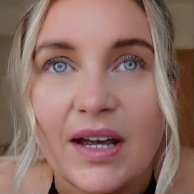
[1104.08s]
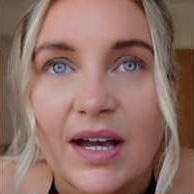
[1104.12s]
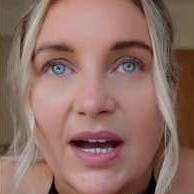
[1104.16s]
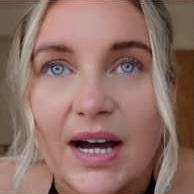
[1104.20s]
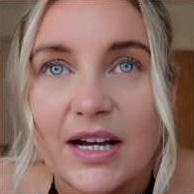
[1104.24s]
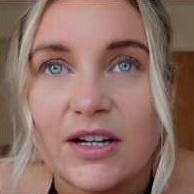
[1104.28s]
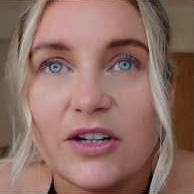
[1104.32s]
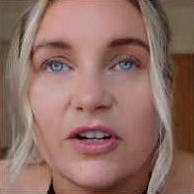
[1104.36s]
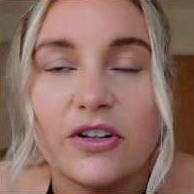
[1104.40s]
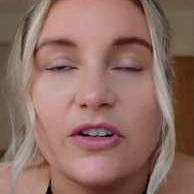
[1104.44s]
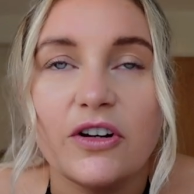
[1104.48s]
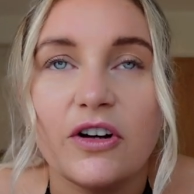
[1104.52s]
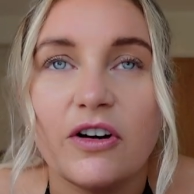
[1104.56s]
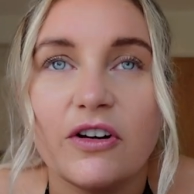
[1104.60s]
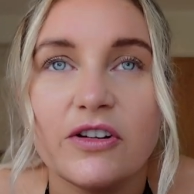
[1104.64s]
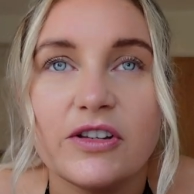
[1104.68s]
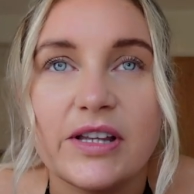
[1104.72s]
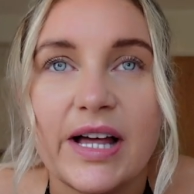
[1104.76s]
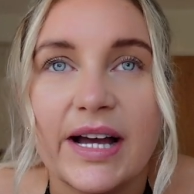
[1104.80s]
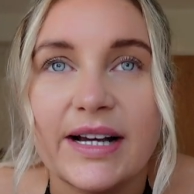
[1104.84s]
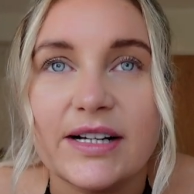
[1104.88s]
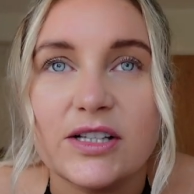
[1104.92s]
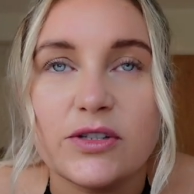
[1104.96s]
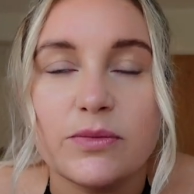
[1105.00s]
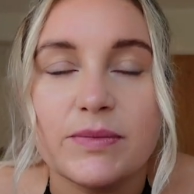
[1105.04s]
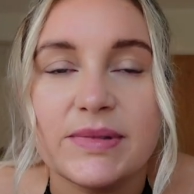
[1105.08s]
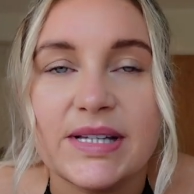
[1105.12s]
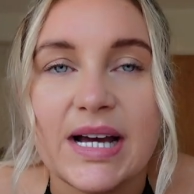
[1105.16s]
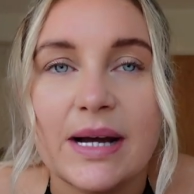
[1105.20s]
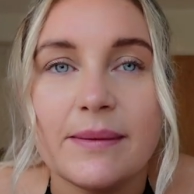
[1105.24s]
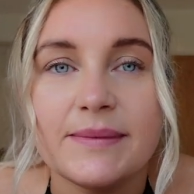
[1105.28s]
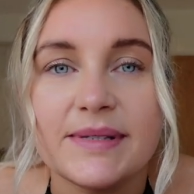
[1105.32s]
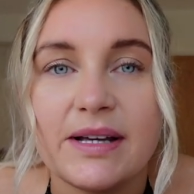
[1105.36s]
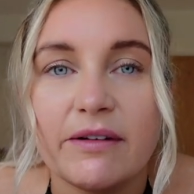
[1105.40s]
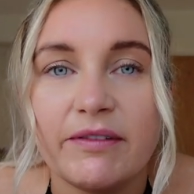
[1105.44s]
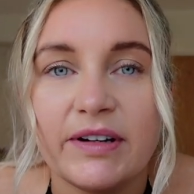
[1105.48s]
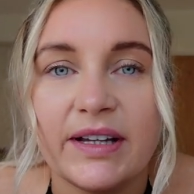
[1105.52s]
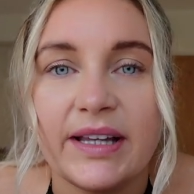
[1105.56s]
I don't know, like,
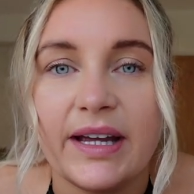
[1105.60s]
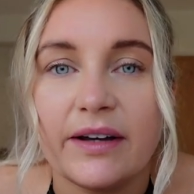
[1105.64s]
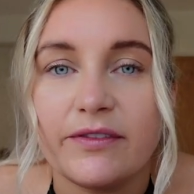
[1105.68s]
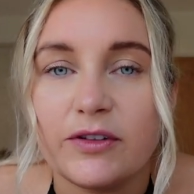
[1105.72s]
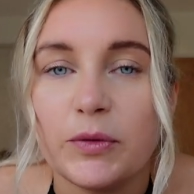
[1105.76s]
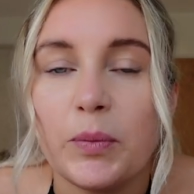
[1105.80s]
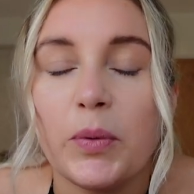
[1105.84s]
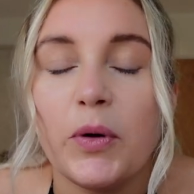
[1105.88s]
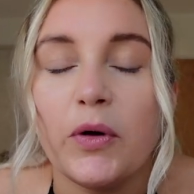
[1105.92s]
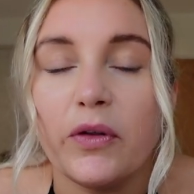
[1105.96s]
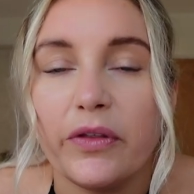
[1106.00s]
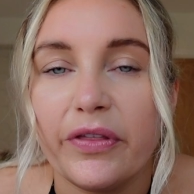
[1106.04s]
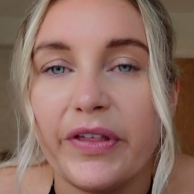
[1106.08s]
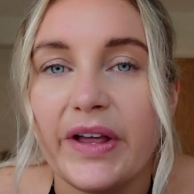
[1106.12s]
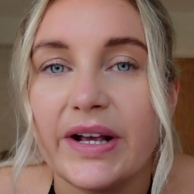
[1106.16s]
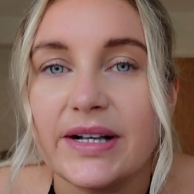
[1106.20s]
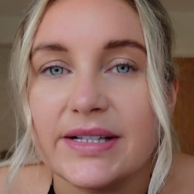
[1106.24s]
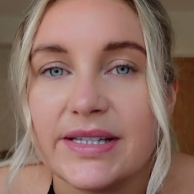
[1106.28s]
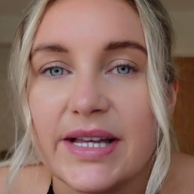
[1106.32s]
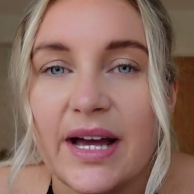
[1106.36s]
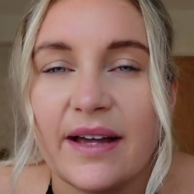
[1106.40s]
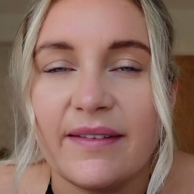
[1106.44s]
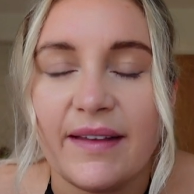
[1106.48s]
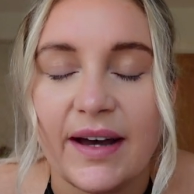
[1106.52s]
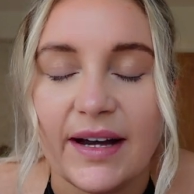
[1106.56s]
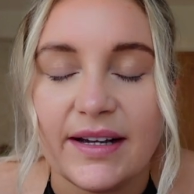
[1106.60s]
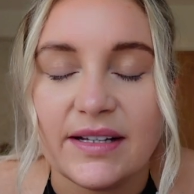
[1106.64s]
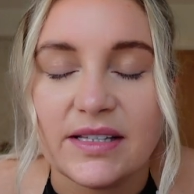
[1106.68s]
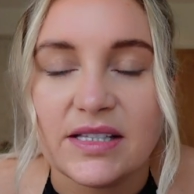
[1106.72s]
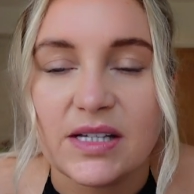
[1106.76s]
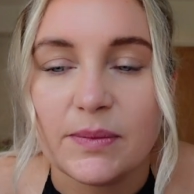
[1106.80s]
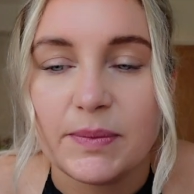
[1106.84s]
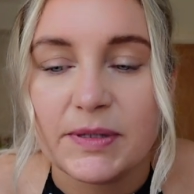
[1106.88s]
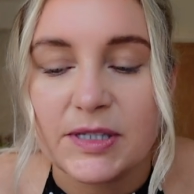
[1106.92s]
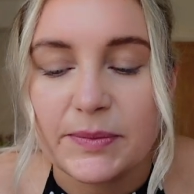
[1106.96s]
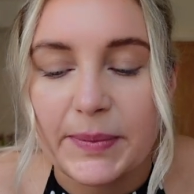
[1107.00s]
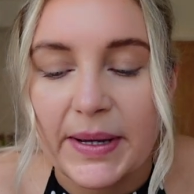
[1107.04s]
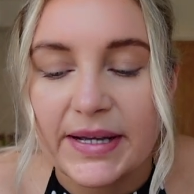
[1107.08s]
sometimes I really have to put things like that into
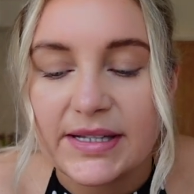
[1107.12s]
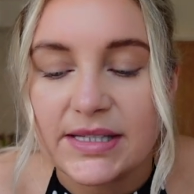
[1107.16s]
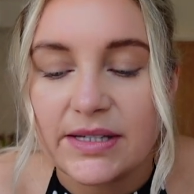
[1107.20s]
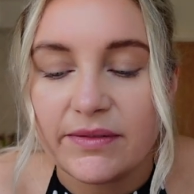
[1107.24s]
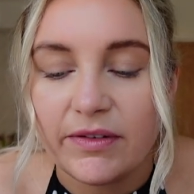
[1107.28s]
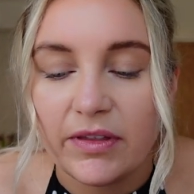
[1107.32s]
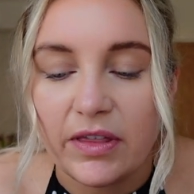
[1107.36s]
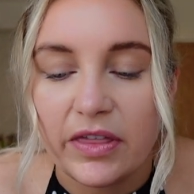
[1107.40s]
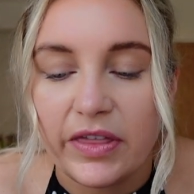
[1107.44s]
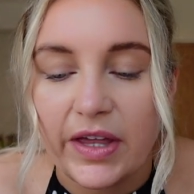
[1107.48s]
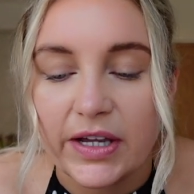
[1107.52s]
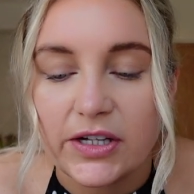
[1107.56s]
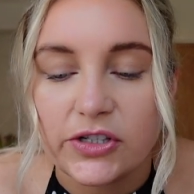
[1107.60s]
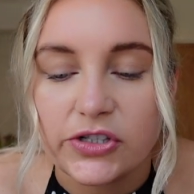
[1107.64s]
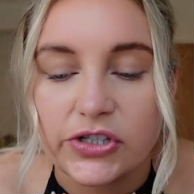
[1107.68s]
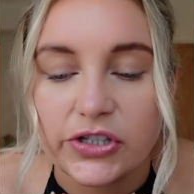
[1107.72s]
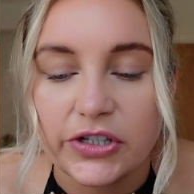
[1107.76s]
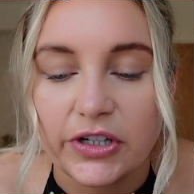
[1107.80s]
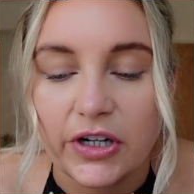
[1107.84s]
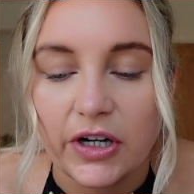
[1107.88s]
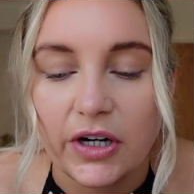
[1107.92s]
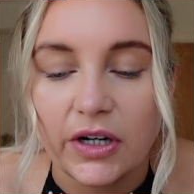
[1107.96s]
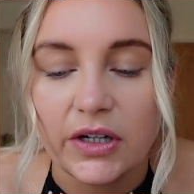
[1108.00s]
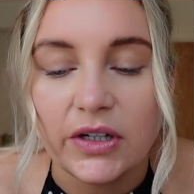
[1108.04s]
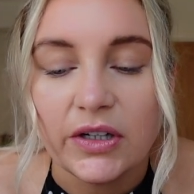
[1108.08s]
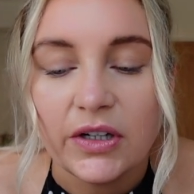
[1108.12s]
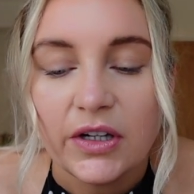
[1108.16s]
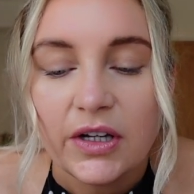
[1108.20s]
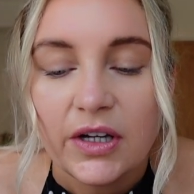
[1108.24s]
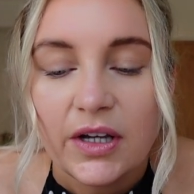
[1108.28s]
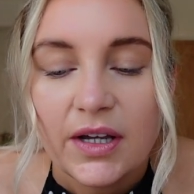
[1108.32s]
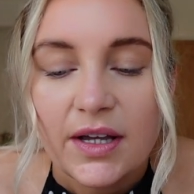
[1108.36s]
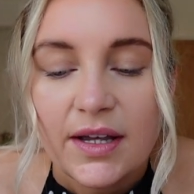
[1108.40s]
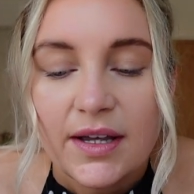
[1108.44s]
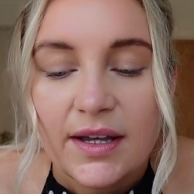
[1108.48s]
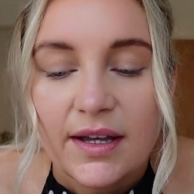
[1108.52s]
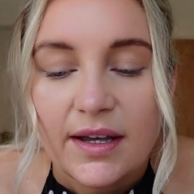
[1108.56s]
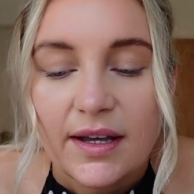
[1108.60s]
perspective and think, you know,
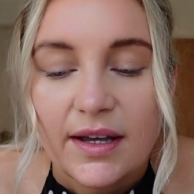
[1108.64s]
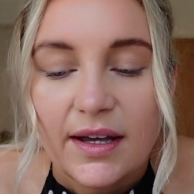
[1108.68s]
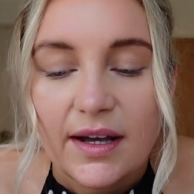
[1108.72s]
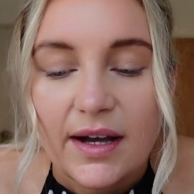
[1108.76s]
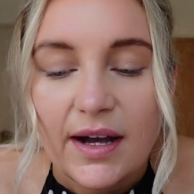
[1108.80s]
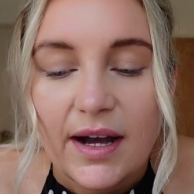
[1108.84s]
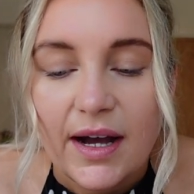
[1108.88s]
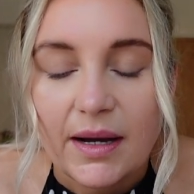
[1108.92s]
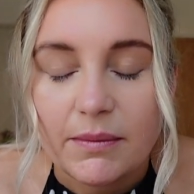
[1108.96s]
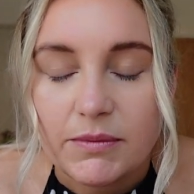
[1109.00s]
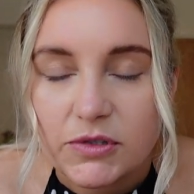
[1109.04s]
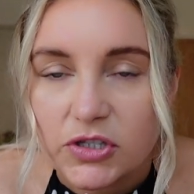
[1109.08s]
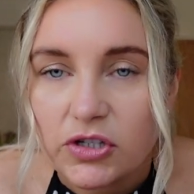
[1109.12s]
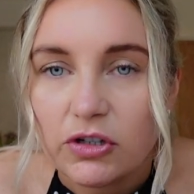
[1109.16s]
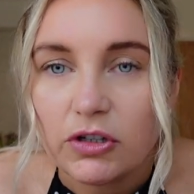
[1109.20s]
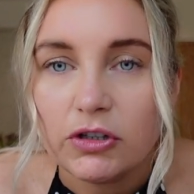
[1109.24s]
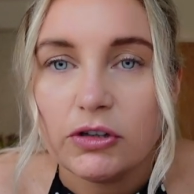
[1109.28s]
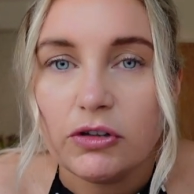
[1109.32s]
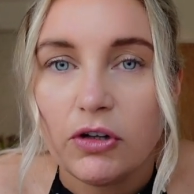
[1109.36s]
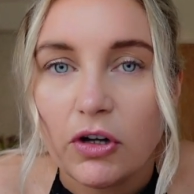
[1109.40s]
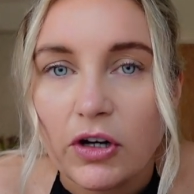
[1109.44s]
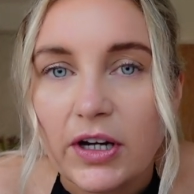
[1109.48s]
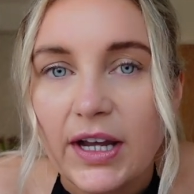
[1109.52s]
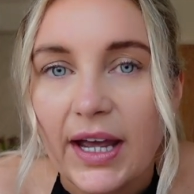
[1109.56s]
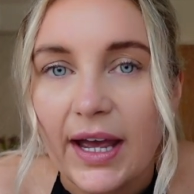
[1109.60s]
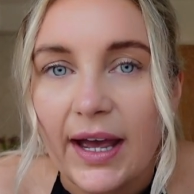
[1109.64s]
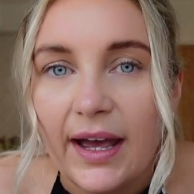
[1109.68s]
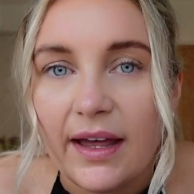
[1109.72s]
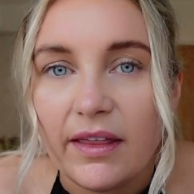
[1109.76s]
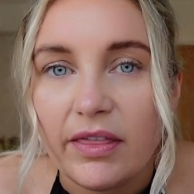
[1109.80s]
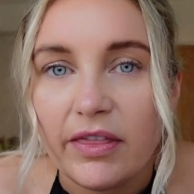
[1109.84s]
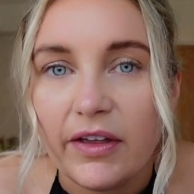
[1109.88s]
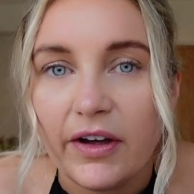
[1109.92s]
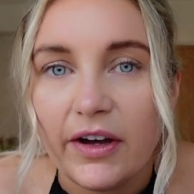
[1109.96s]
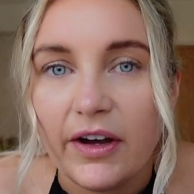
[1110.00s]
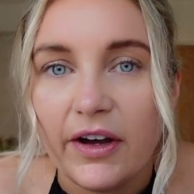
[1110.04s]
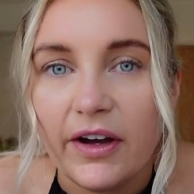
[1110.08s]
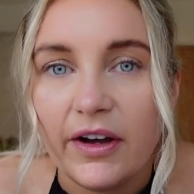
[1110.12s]
I'm so lucky
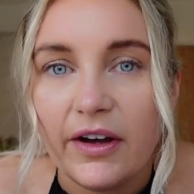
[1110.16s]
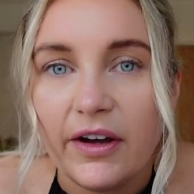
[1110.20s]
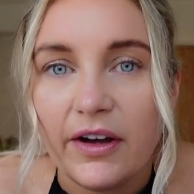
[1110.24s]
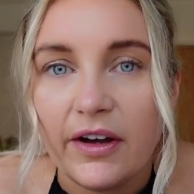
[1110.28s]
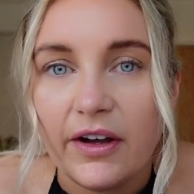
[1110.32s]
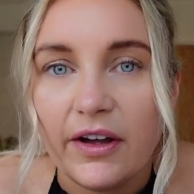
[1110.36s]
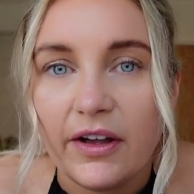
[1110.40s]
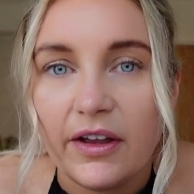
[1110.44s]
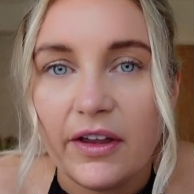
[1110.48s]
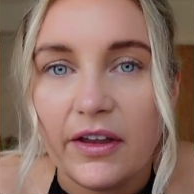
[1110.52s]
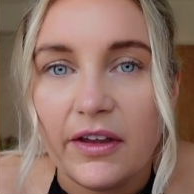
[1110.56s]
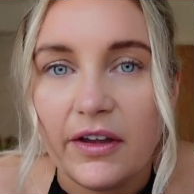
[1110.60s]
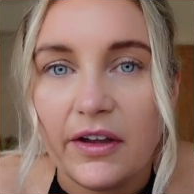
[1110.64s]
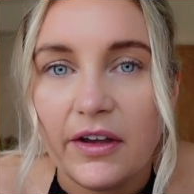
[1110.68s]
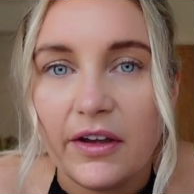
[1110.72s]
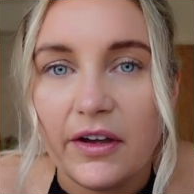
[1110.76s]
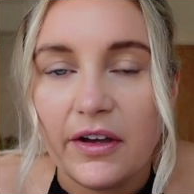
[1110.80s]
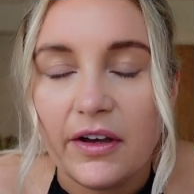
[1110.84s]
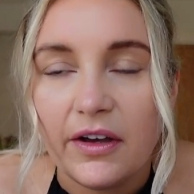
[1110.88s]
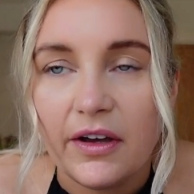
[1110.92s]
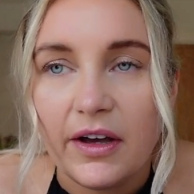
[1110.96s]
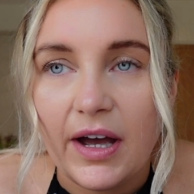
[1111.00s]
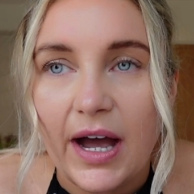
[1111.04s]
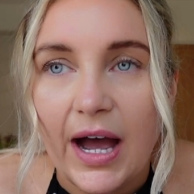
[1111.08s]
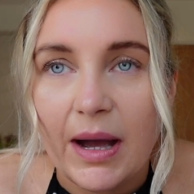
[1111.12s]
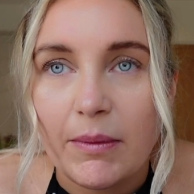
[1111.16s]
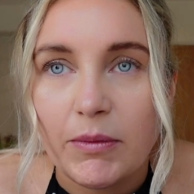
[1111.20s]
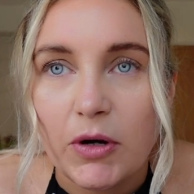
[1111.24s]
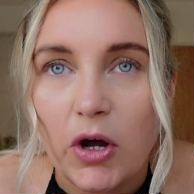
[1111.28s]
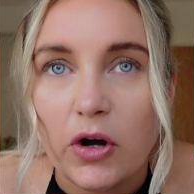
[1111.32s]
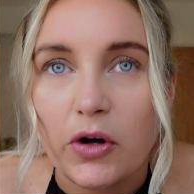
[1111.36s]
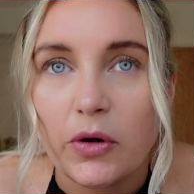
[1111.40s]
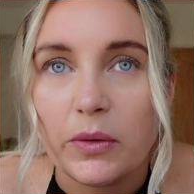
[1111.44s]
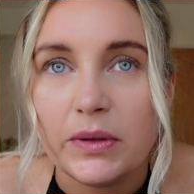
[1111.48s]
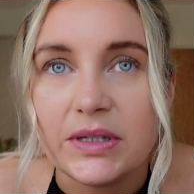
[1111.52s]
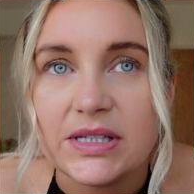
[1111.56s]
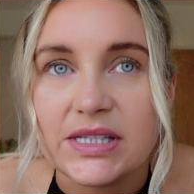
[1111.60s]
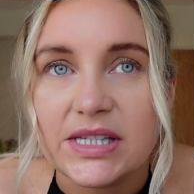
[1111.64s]
that I'm not
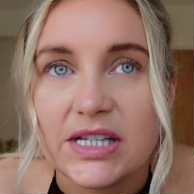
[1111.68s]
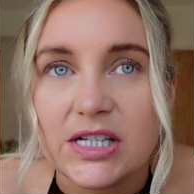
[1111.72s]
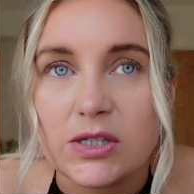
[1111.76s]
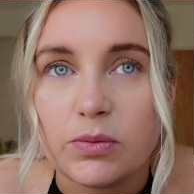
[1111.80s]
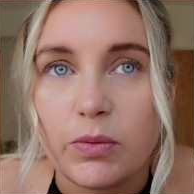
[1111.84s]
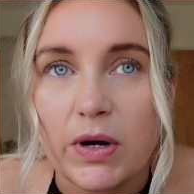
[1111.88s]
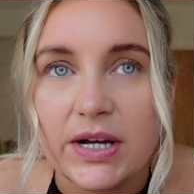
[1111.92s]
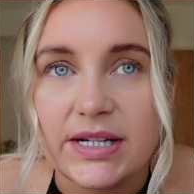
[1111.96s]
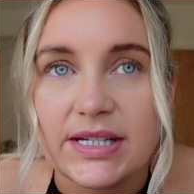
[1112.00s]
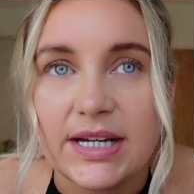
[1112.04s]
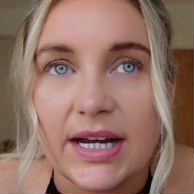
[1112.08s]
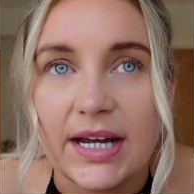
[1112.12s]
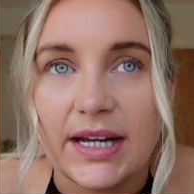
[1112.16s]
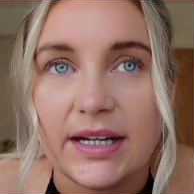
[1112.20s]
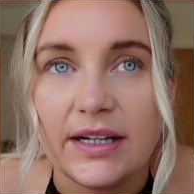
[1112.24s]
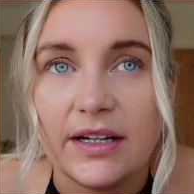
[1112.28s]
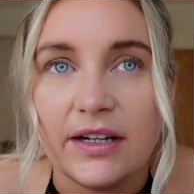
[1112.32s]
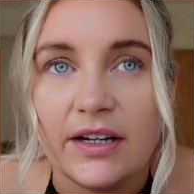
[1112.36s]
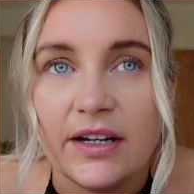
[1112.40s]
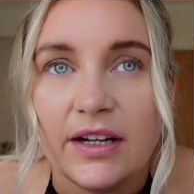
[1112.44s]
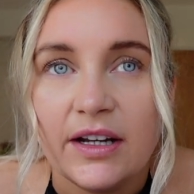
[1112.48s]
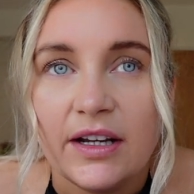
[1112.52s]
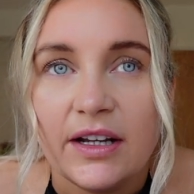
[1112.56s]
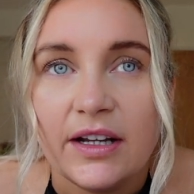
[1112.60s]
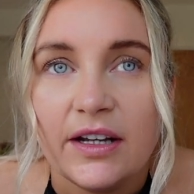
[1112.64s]
going to this wedding